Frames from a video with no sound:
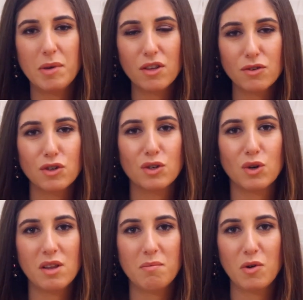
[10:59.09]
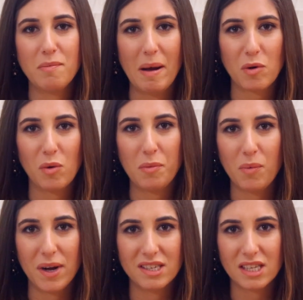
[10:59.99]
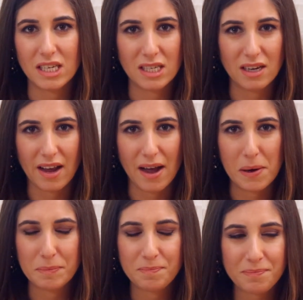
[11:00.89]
but those are sort of the more memorable ones that stuck out.